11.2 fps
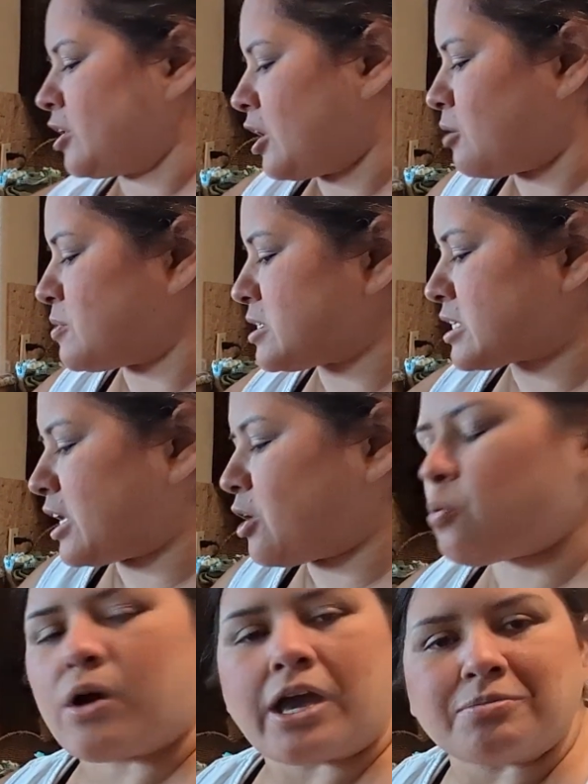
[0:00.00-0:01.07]
I'm just
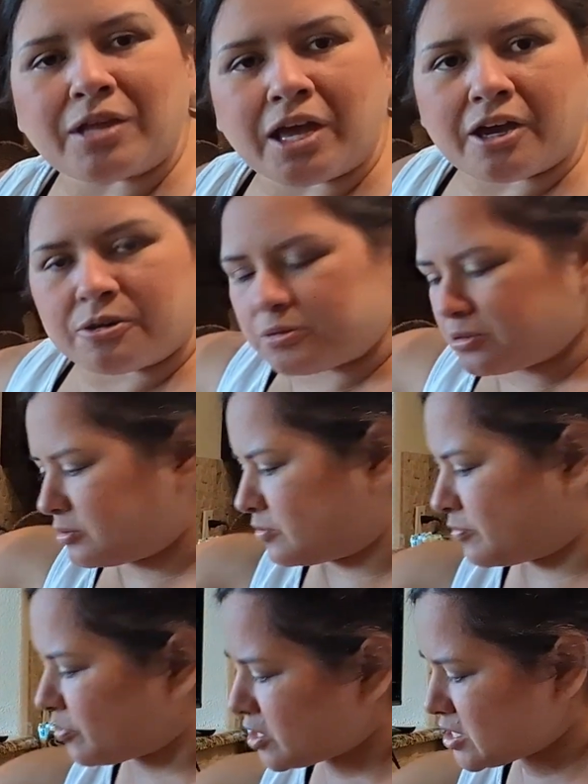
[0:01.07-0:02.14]
gonna wipe down the